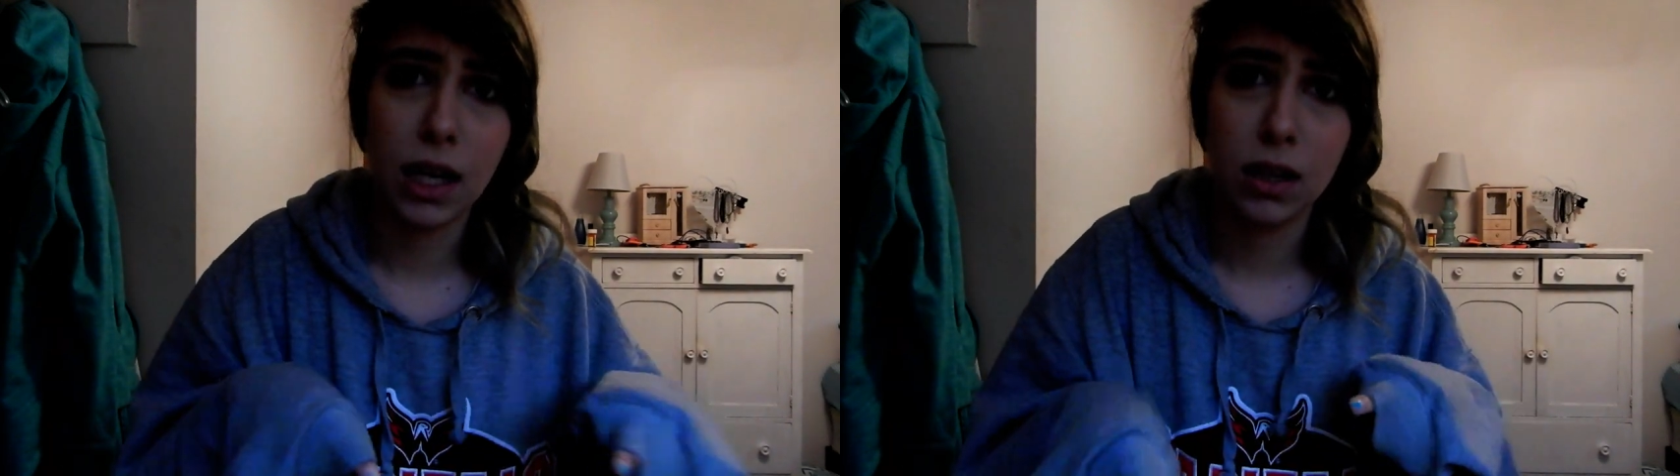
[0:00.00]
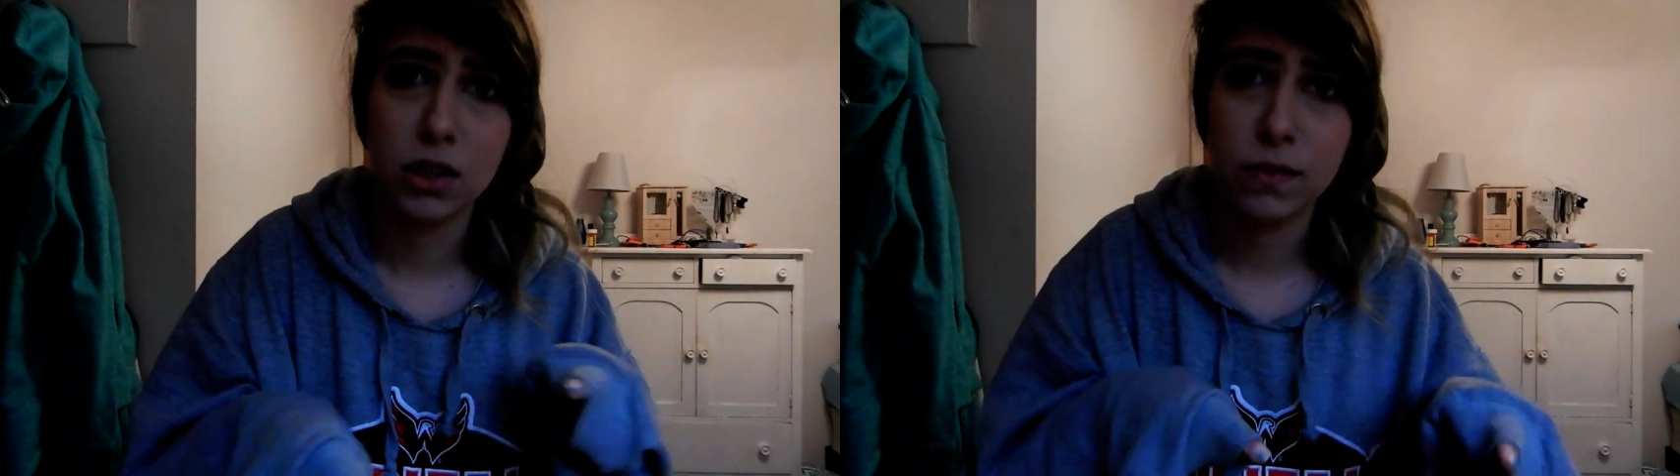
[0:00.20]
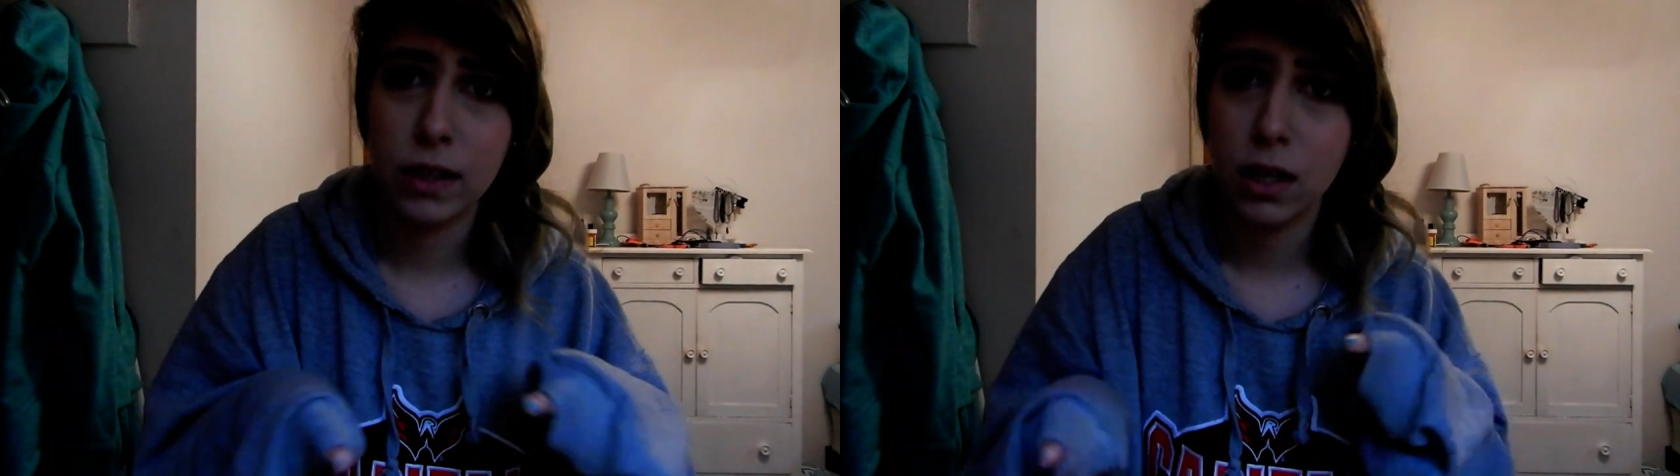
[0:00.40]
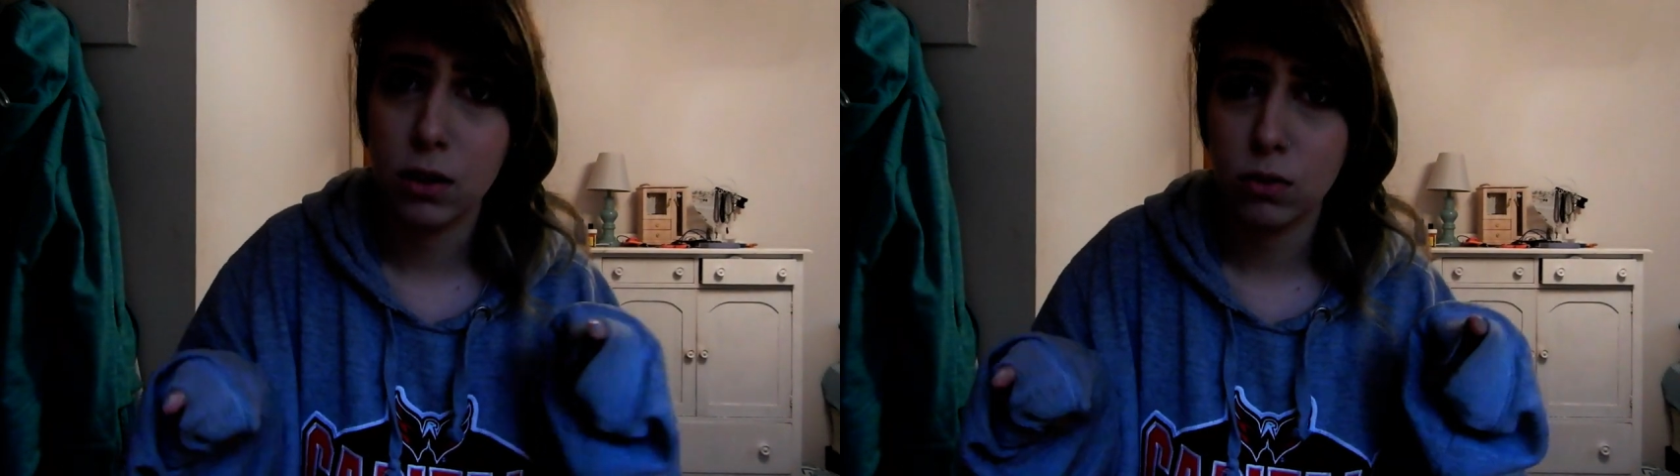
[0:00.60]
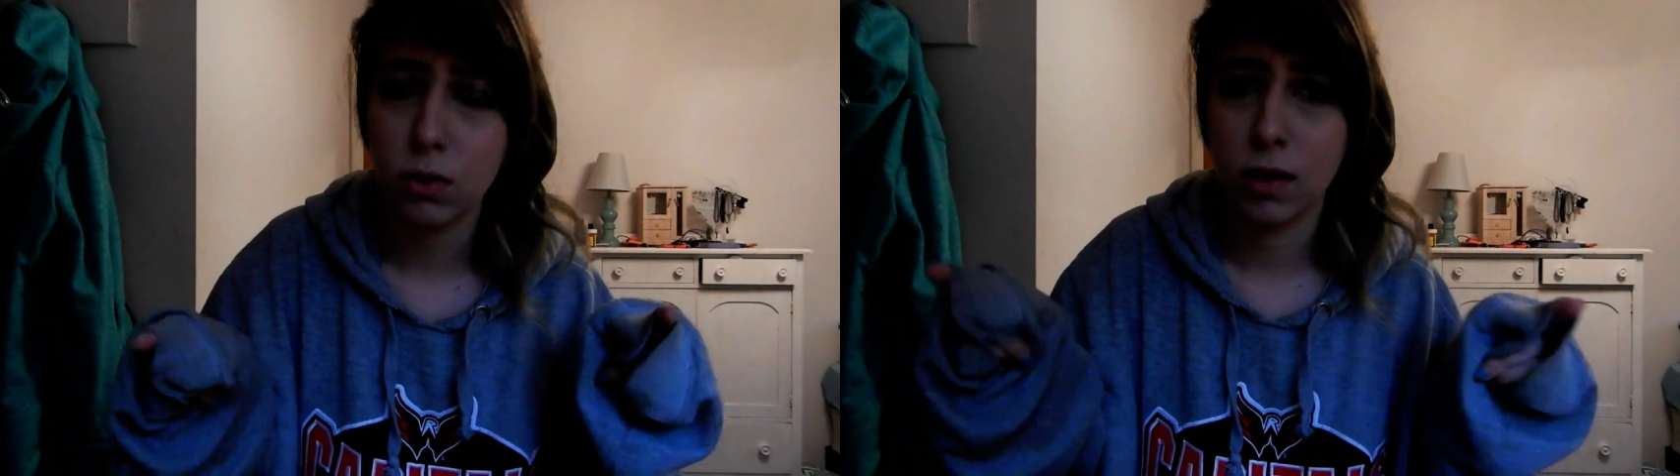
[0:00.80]
challenge
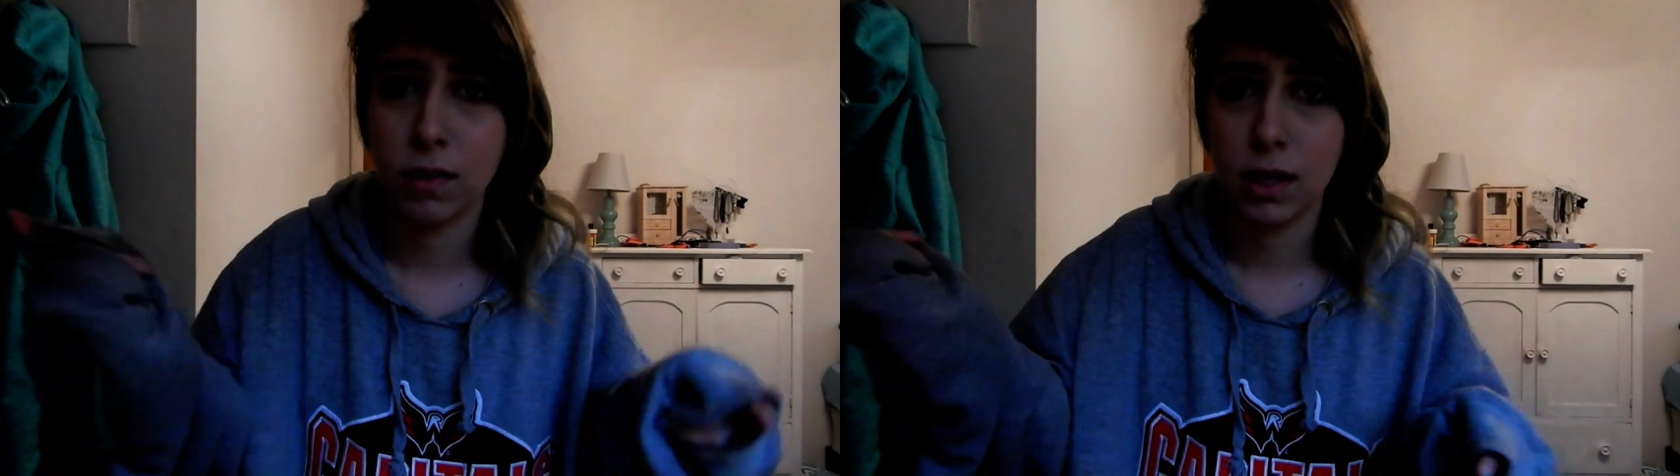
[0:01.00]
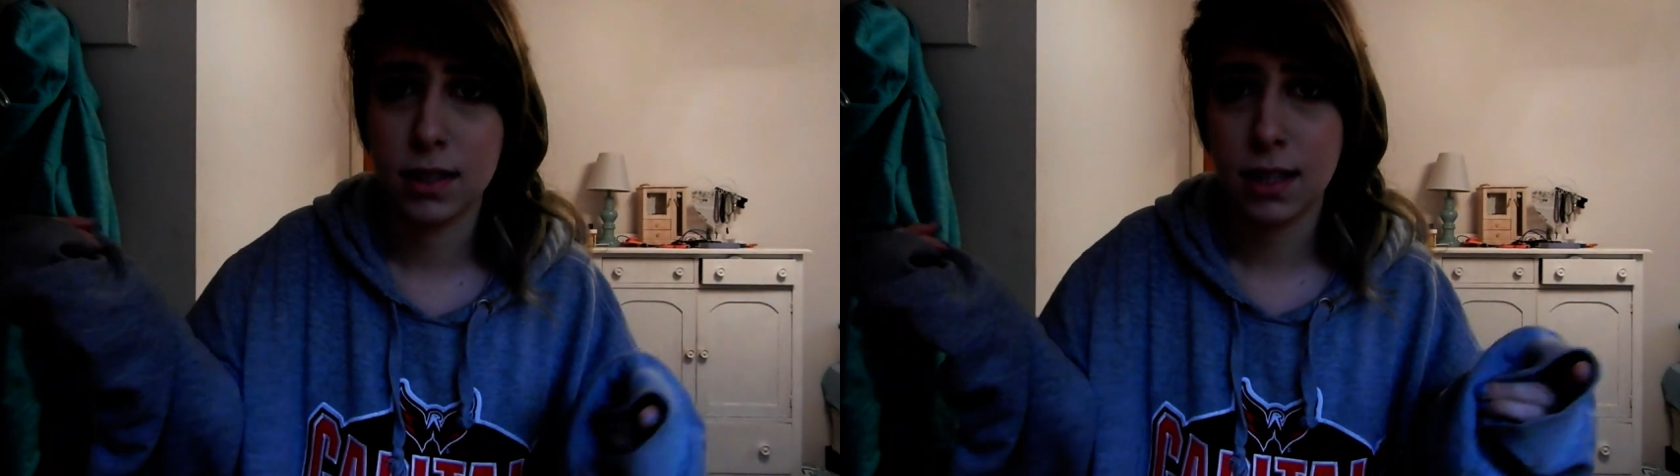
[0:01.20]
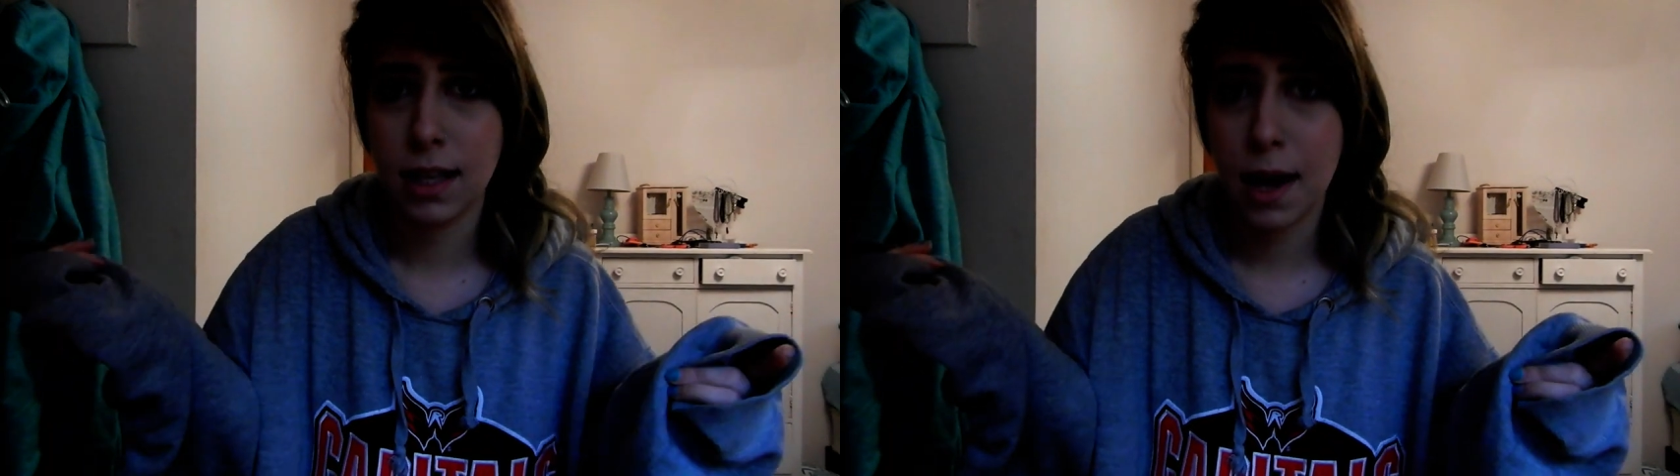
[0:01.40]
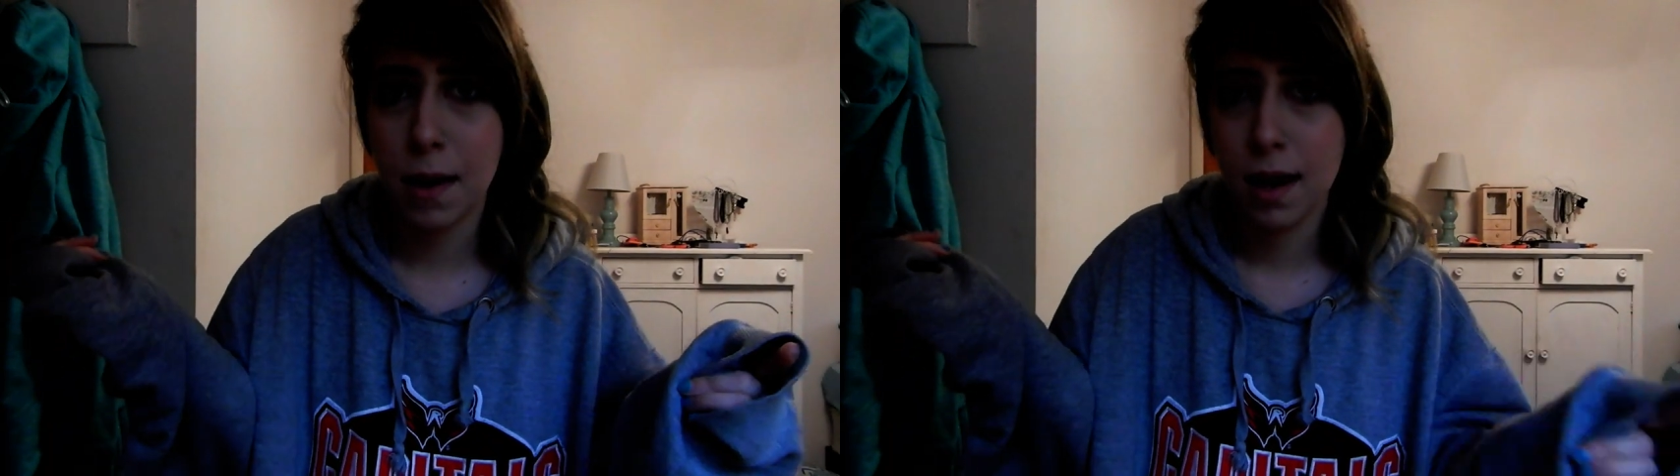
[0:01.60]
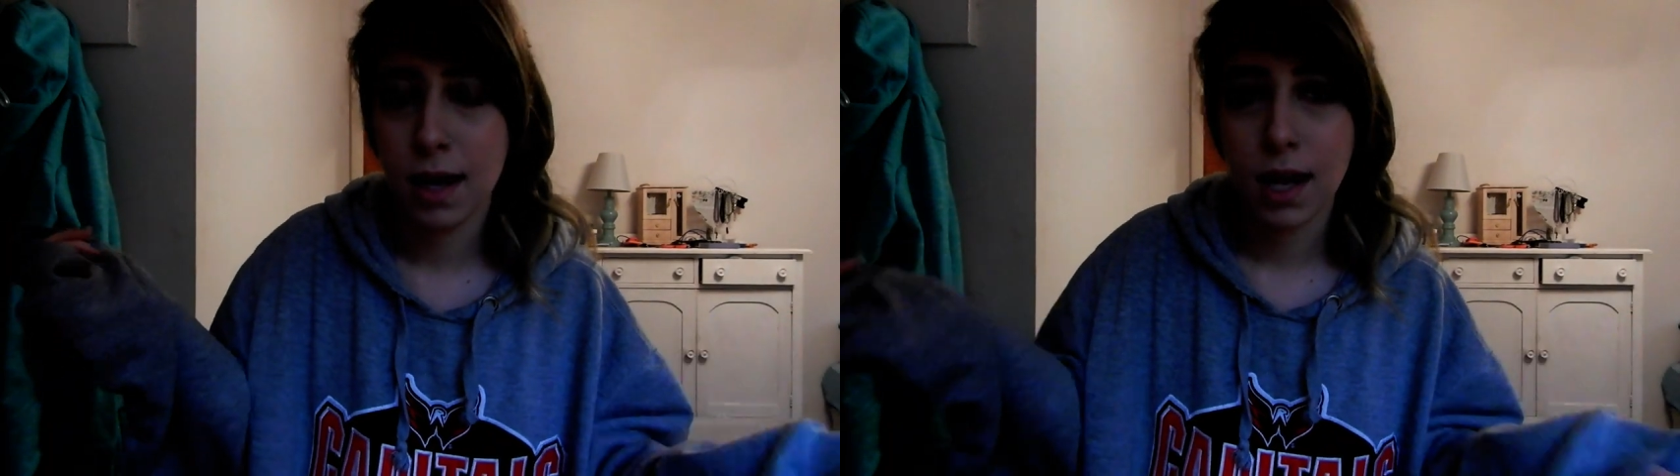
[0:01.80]
video, if you didn't see that.